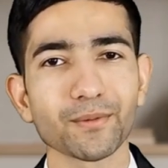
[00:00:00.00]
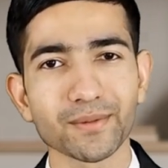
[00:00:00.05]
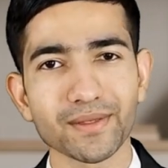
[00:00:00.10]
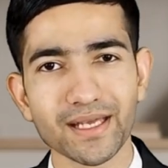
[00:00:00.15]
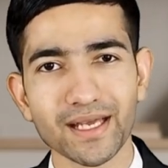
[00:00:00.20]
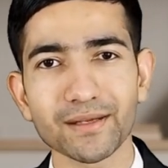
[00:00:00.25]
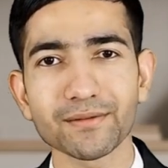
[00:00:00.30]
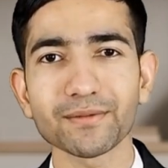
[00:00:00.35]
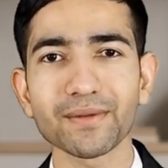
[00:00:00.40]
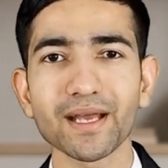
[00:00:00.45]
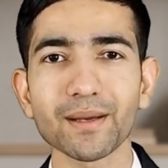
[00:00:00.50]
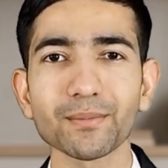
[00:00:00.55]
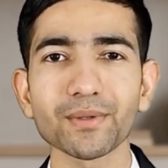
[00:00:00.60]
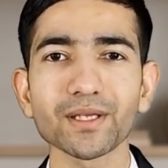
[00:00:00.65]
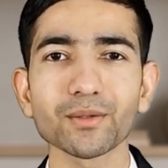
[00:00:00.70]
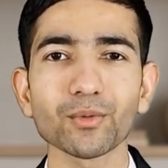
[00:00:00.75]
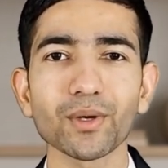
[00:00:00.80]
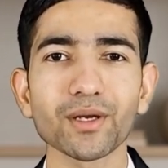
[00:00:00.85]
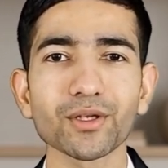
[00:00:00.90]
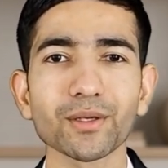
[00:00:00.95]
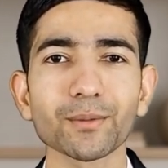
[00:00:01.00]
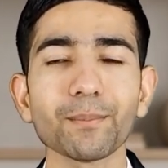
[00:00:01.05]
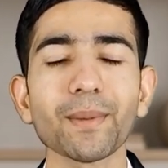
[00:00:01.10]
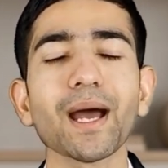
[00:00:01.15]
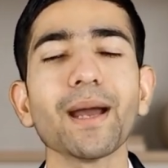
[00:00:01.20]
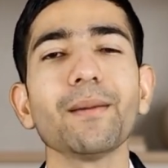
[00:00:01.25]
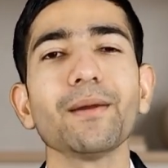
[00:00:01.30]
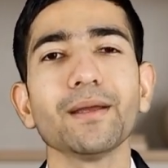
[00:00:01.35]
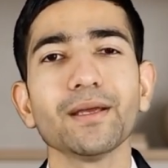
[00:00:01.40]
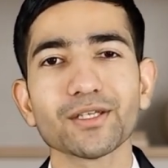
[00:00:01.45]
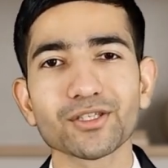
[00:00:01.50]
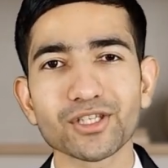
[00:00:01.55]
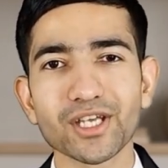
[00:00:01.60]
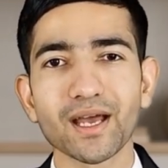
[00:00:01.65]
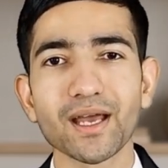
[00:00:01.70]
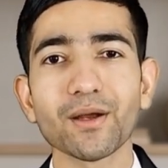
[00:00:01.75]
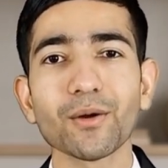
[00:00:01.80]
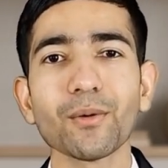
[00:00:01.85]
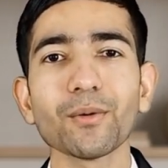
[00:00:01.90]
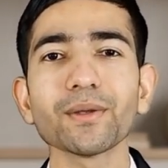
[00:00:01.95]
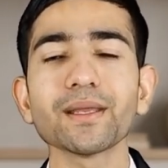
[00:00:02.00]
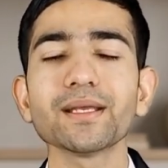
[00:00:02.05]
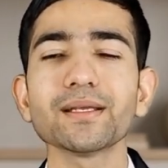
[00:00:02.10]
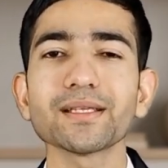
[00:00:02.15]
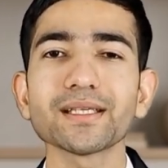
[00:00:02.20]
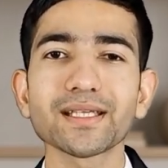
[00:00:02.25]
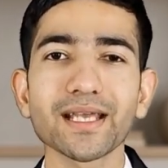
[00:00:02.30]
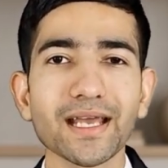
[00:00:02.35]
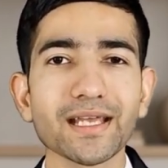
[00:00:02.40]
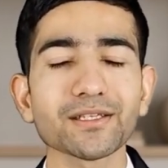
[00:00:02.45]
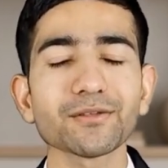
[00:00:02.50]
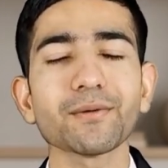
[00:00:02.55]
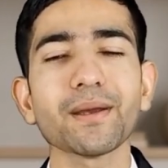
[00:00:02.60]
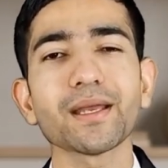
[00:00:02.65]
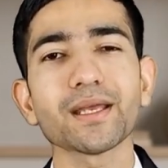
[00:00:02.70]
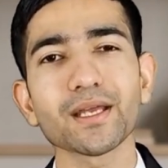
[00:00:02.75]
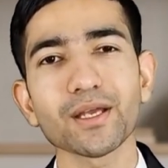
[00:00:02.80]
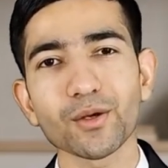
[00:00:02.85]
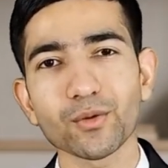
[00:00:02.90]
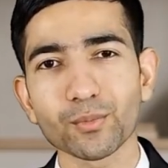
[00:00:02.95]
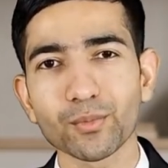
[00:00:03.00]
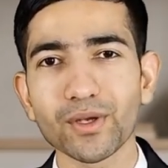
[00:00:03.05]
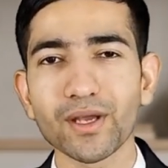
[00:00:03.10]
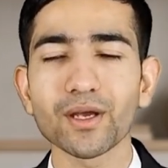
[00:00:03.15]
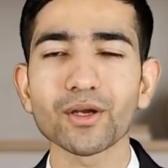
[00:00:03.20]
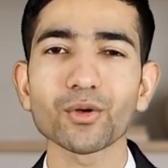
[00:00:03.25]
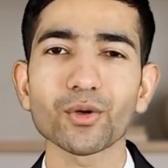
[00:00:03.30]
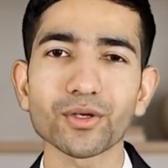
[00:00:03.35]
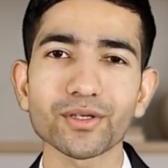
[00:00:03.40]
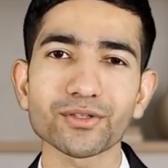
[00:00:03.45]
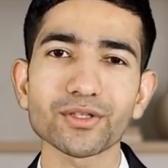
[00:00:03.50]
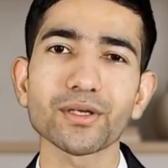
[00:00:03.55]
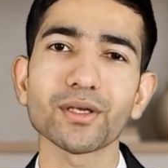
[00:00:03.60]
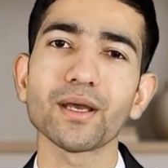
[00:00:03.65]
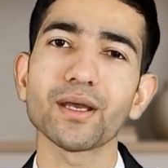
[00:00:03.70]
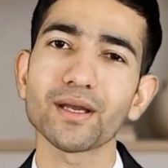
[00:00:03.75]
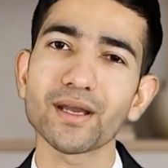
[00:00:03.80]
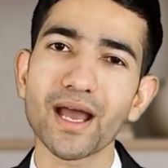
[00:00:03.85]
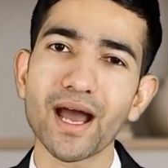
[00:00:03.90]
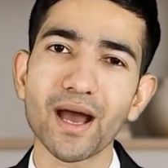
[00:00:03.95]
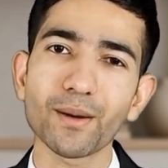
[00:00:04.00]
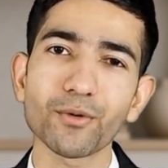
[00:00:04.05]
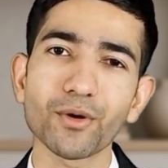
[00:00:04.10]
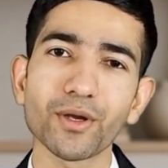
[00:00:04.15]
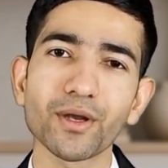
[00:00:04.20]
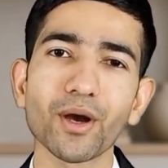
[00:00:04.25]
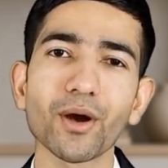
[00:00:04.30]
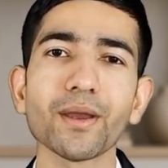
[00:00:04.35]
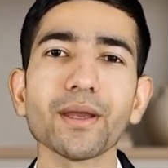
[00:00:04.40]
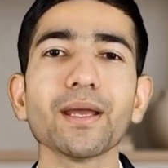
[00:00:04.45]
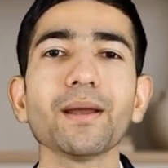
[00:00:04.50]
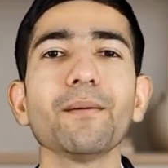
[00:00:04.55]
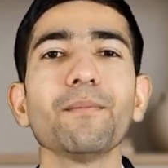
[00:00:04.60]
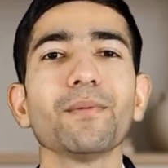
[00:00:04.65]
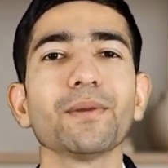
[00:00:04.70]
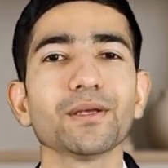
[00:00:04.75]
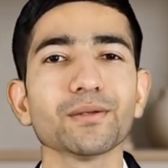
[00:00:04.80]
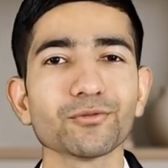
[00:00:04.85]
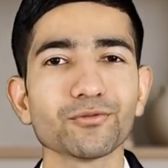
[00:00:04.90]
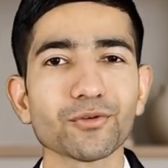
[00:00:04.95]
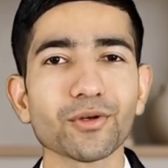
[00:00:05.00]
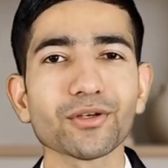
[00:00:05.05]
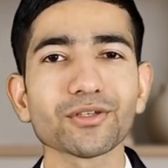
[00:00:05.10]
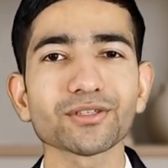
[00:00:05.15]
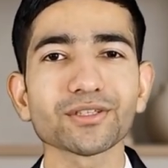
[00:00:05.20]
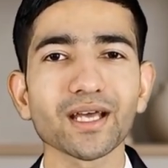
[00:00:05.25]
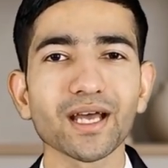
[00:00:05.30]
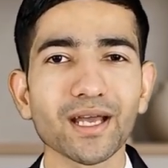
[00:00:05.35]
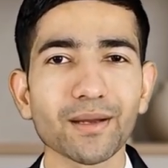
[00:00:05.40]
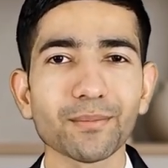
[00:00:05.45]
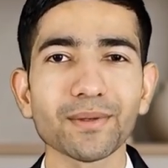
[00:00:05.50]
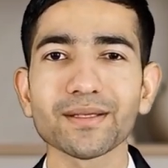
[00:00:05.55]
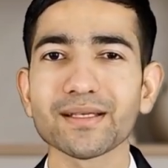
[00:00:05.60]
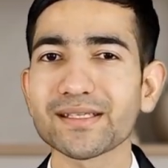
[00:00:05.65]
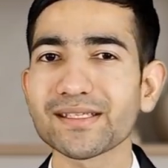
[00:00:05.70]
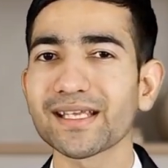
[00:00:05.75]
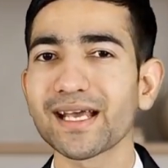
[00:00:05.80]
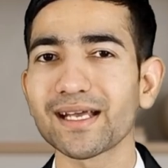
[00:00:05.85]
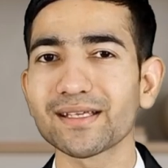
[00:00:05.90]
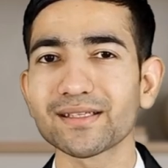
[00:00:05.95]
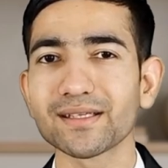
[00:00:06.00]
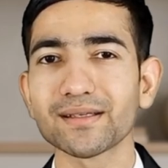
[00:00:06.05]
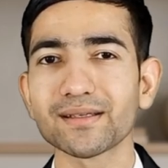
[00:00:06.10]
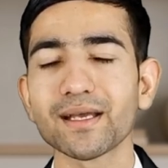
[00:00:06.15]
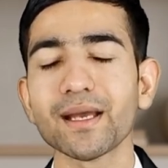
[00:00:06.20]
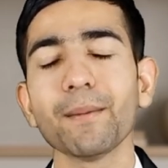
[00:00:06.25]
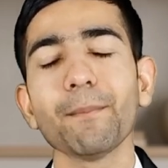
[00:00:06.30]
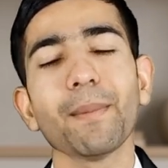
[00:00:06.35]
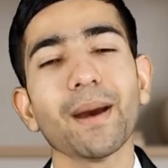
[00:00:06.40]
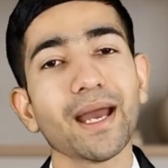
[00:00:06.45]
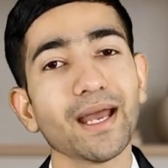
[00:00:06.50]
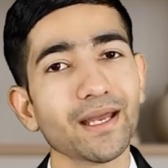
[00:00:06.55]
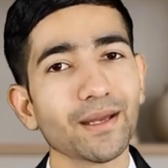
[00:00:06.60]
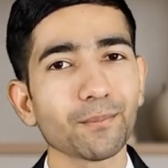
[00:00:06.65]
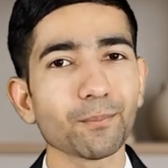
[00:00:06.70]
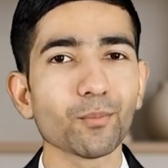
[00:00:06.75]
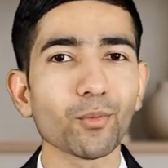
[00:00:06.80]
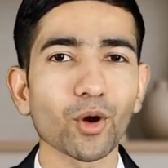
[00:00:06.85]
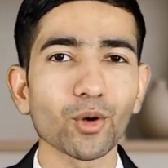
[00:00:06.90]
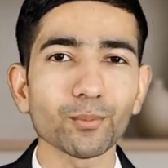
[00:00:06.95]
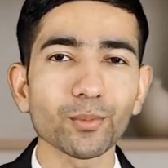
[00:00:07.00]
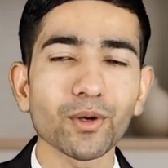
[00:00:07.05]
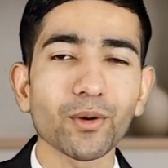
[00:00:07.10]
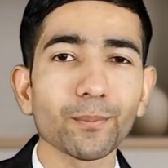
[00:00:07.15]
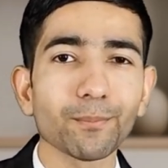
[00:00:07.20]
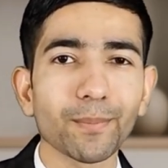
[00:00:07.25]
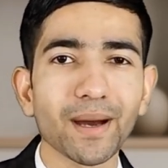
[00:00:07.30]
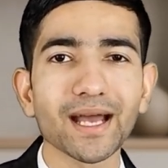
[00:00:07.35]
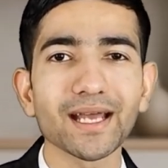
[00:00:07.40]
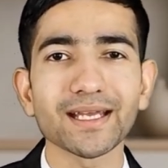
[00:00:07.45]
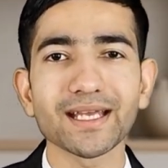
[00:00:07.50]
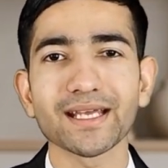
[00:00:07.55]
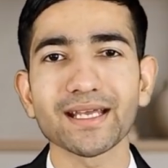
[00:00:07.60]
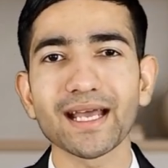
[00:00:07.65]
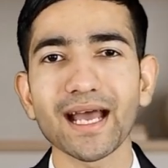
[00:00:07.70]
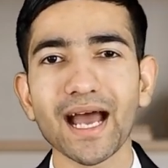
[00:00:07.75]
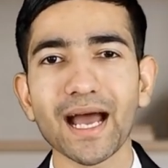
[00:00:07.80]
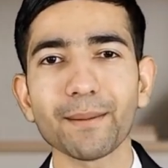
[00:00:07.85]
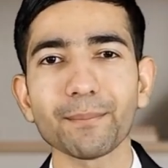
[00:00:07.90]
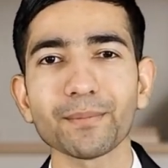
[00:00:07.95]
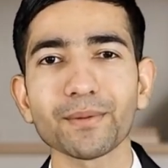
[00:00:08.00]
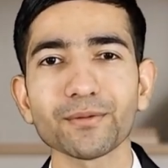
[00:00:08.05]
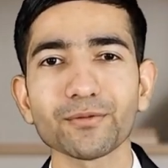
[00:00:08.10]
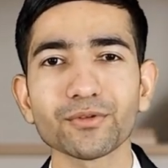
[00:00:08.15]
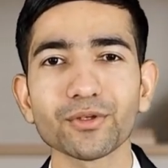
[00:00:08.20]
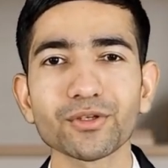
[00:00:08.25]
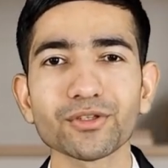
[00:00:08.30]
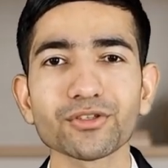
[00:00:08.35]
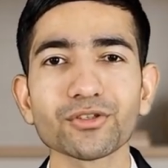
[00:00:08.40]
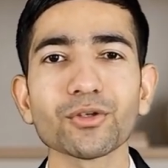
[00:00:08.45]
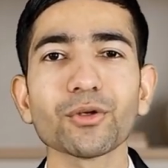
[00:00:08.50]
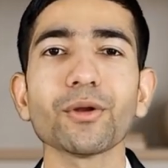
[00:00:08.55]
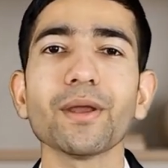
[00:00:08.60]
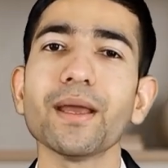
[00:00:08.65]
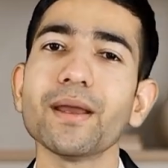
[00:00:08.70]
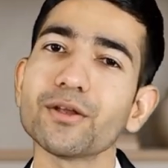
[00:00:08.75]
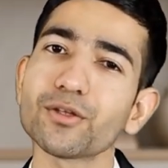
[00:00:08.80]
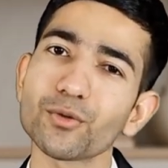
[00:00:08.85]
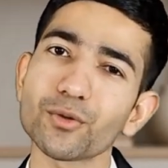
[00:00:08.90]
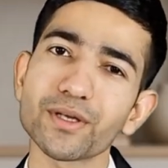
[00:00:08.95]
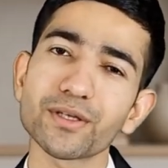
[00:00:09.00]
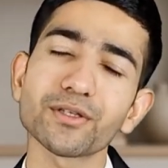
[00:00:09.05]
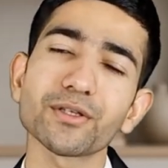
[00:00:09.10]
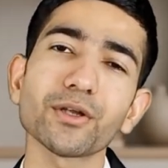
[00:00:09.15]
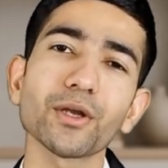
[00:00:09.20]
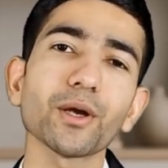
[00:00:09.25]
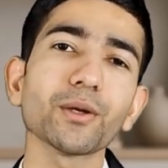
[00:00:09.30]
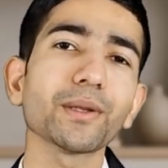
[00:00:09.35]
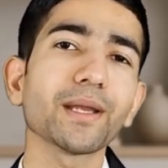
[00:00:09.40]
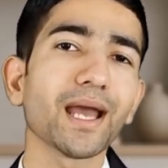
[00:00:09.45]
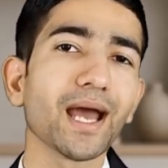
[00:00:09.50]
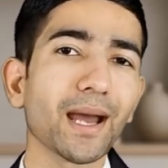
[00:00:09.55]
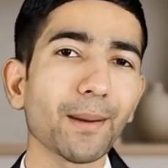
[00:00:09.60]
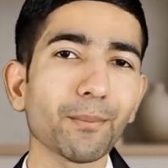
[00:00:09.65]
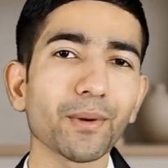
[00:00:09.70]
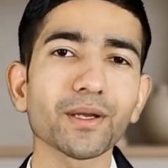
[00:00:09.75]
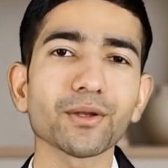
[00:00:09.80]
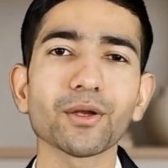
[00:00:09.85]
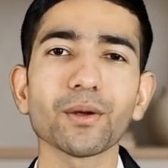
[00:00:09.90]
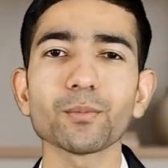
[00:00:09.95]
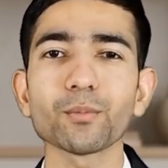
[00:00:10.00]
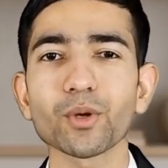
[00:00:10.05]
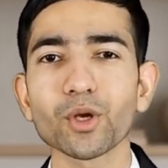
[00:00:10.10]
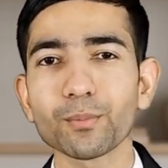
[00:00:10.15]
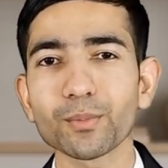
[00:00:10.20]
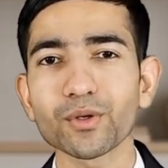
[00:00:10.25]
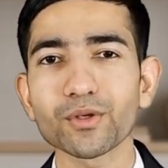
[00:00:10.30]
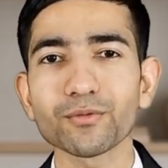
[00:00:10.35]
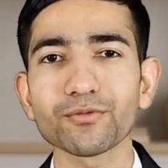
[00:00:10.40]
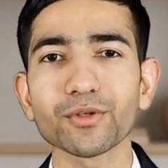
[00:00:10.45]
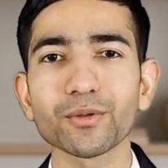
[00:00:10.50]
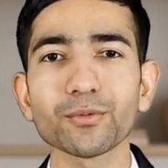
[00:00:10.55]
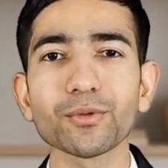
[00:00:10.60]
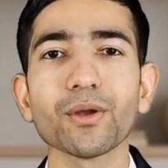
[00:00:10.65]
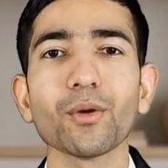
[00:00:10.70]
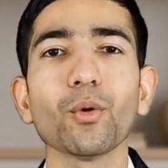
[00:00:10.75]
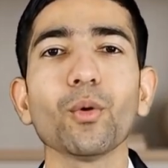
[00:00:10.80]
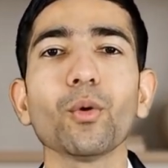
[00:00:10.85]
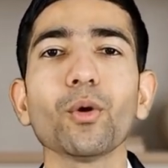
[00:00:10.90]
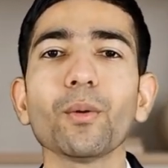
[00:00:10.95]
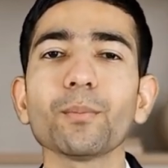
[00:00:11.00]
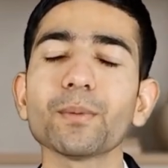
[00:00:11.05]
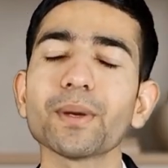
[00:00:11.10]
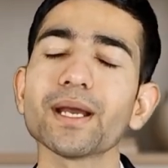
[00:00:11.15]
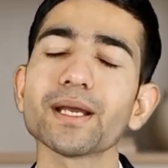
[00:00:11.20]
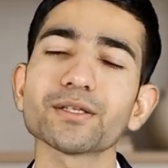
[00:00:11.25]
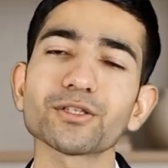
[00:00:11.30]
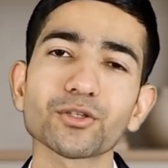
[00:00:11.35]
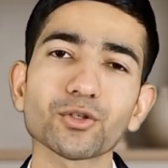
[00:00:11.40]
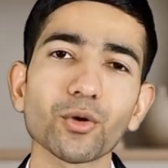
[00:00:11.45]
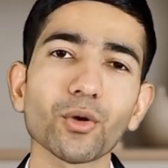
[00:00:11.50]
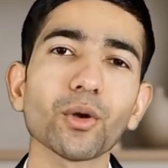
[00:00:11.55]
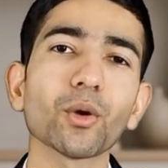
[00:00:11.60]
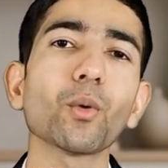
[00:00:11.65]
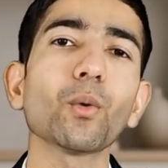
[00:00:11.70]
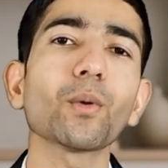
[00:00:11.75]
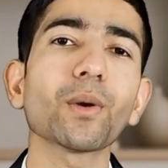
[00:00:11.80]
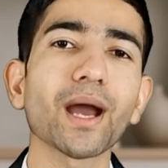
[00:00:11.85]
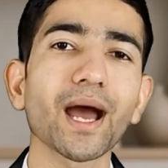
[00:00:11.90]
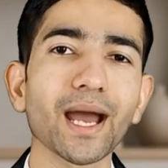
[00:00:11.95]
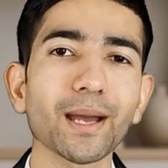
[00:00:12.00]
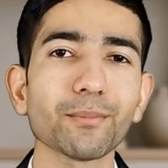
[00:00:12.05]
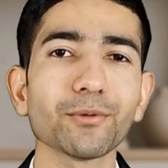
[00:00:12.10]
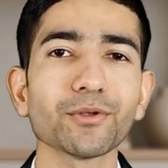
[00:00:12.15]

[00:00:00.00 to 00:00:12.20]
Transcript: Hey family, welcome back to the channel. In today's video, we are going to learn how to log in for the first time in the Santander Bank mobile banking app. First, you need to install the app on your mobile from the Google Play Store or App